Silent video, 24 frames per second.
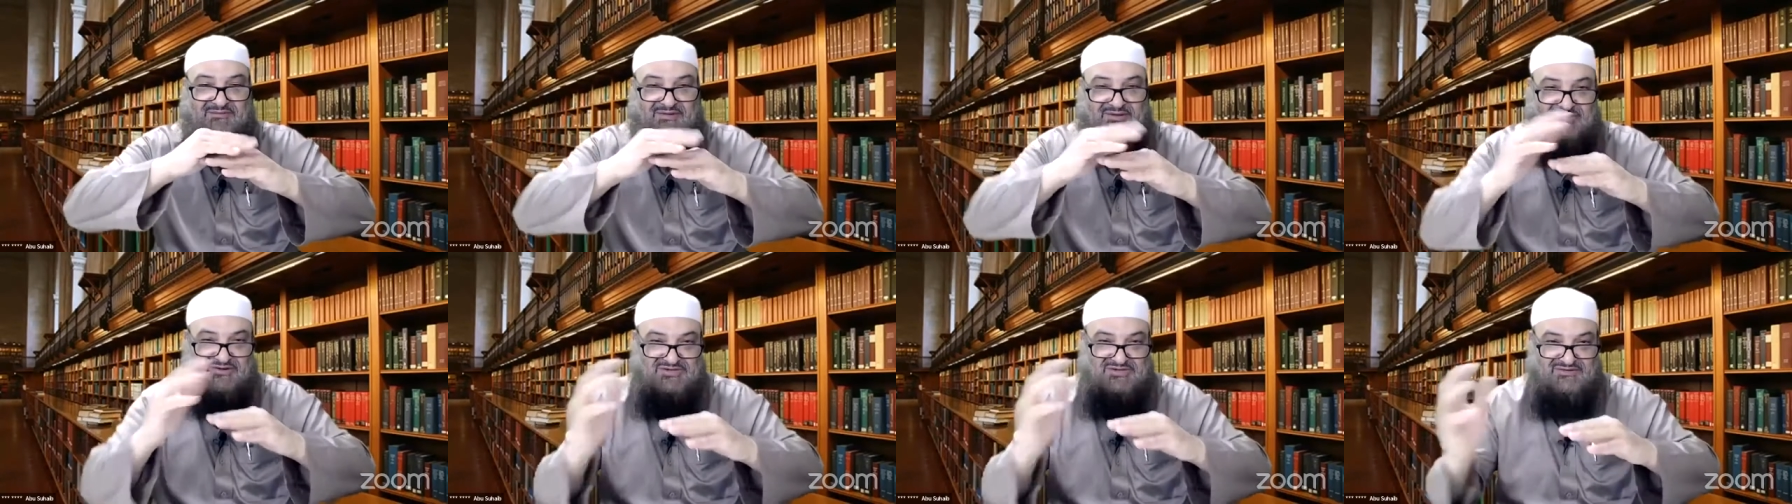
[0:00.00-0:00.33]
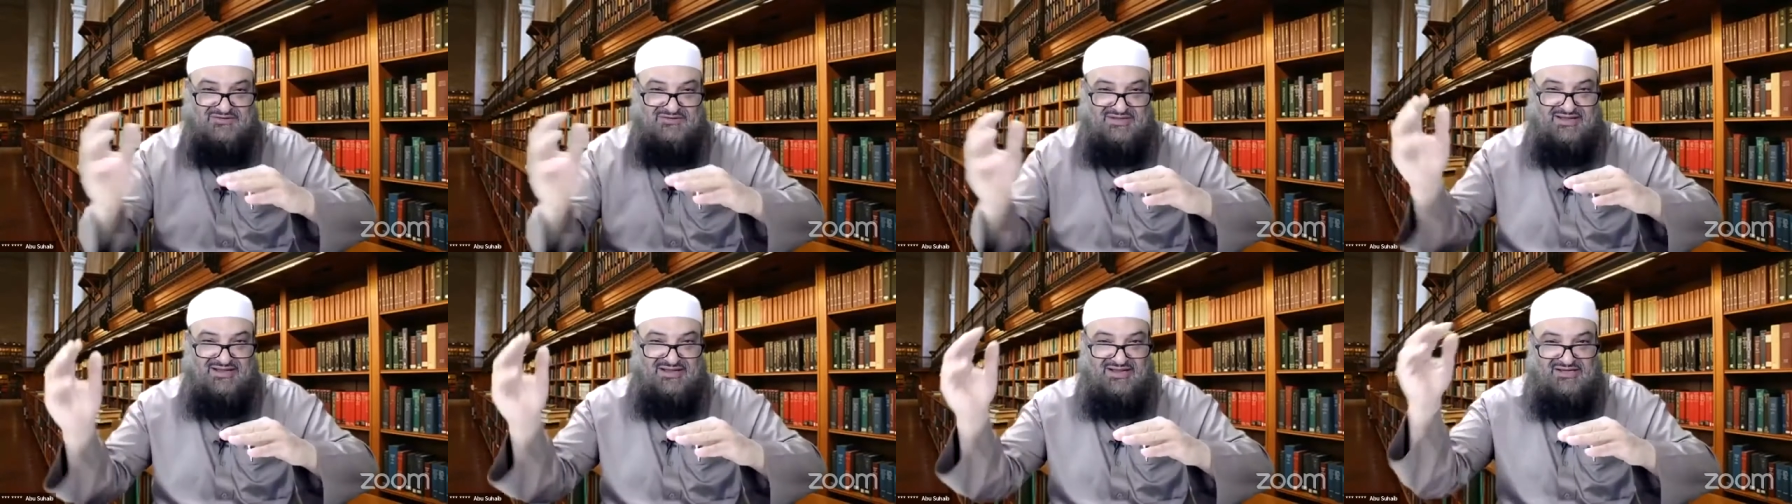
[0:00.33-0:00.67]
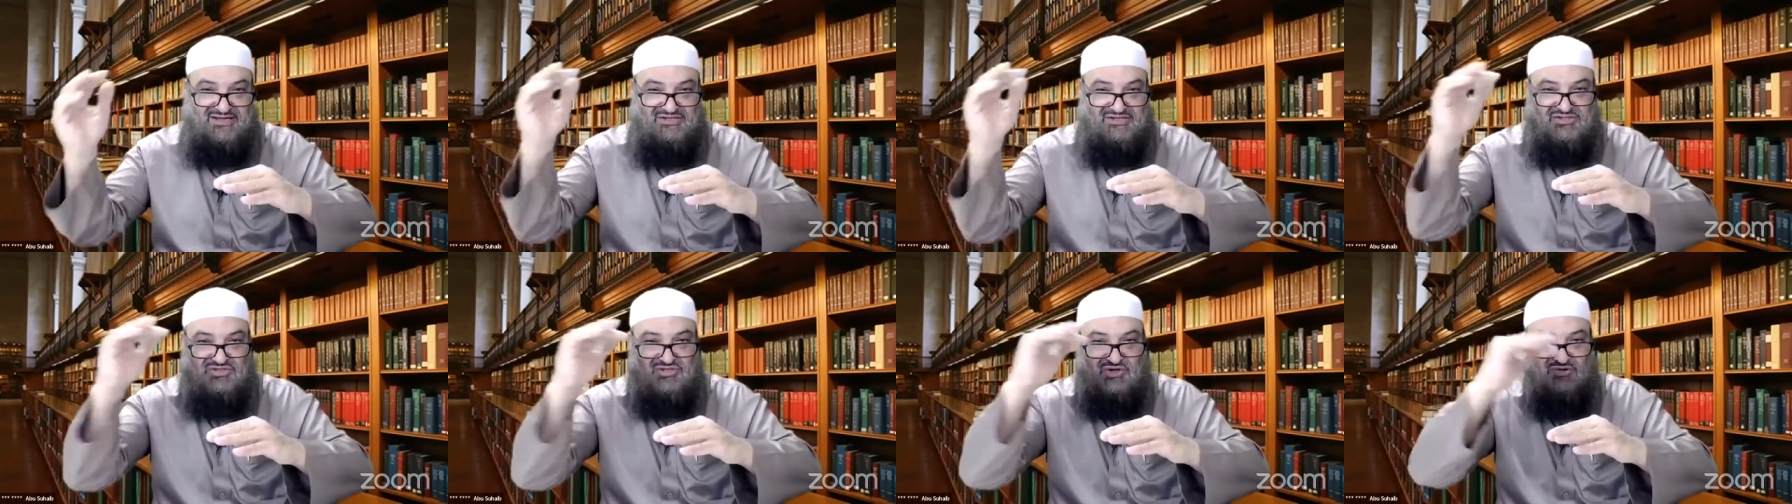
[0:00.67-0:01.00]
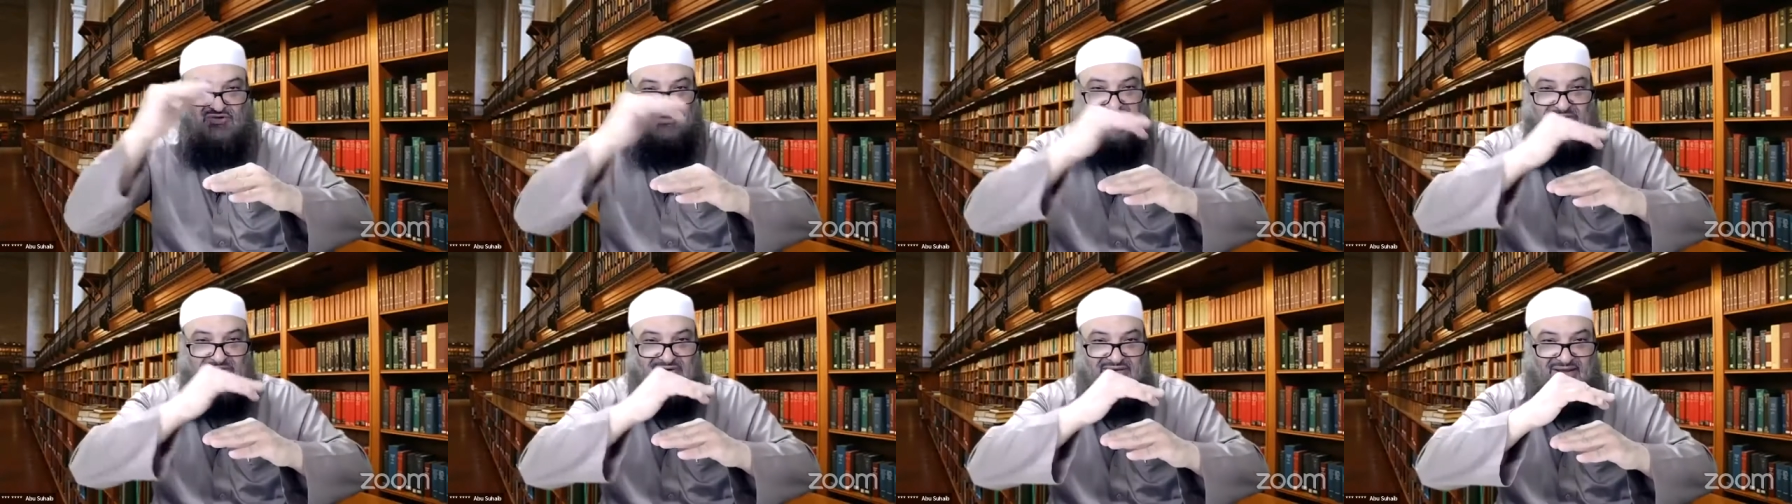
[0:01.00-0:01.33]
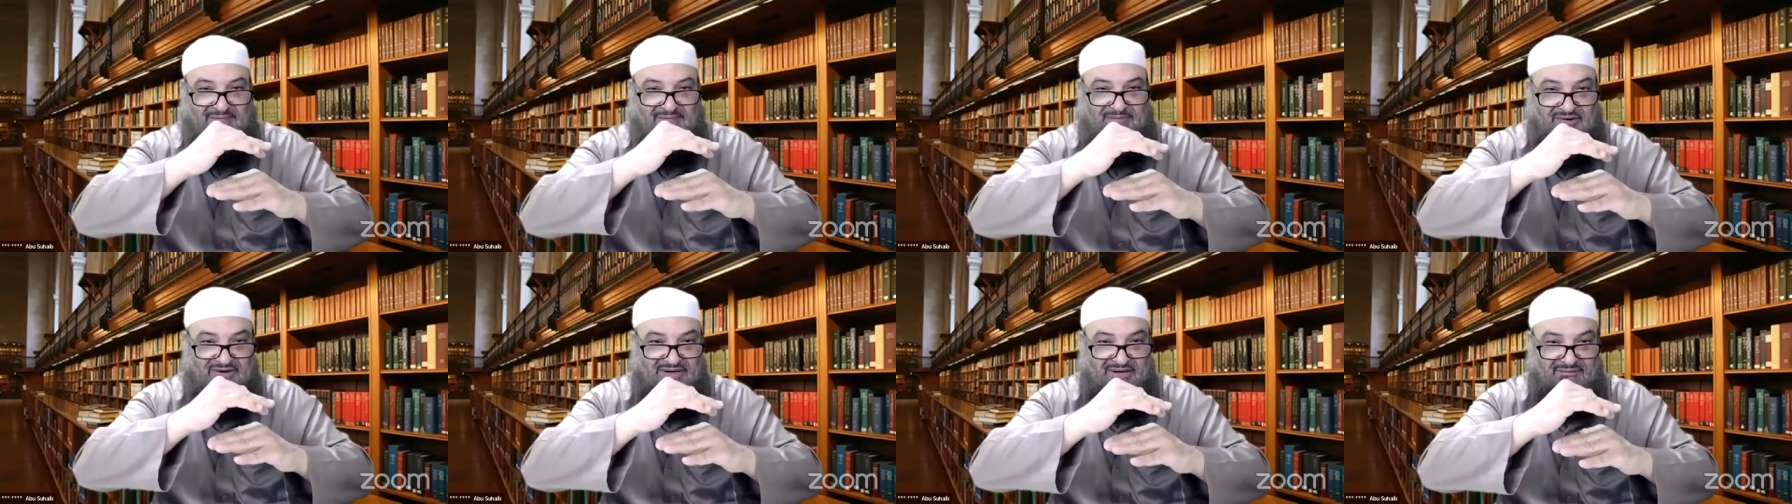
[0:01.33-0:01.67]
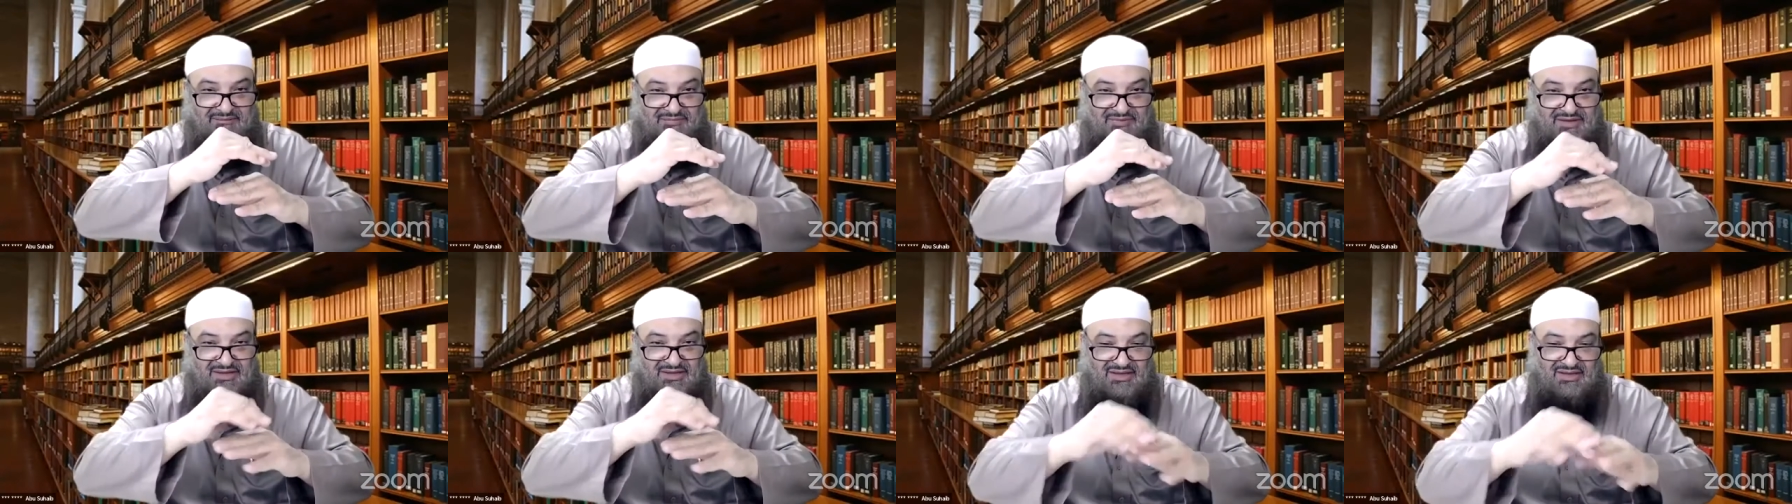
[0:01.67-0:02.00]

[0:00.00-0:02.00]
because of the stones going upon him.